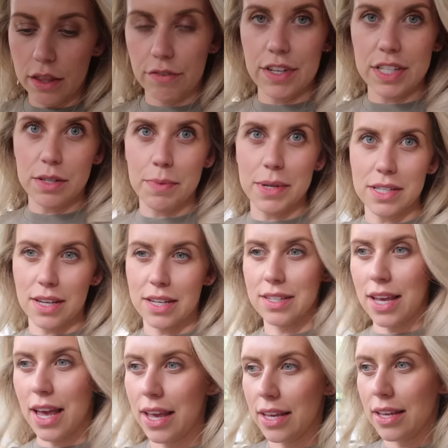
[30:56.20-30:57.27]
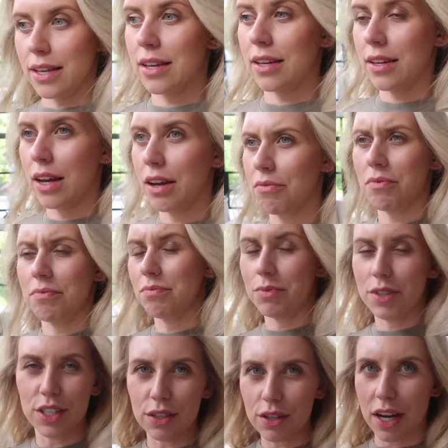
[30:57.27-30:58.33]
the vitamins I take. I,
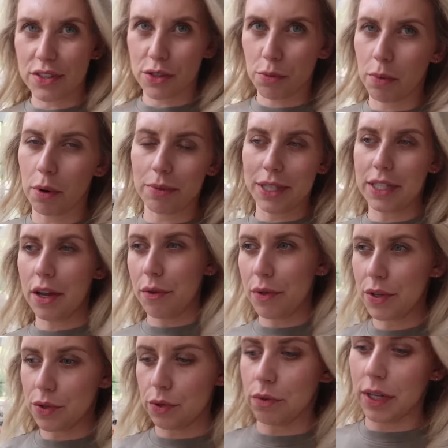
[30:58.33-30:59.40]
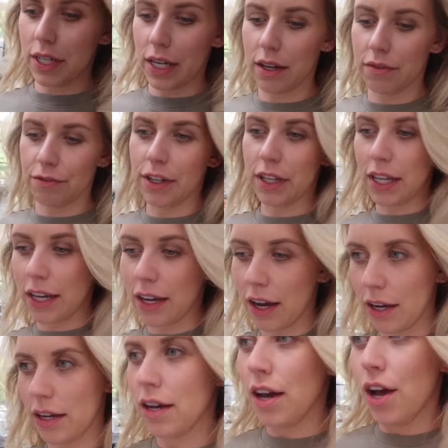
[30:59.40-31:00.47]
you guys will probably know this already. I feel like
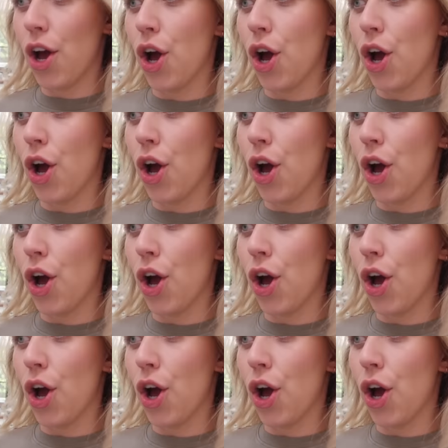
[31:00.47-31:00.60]
I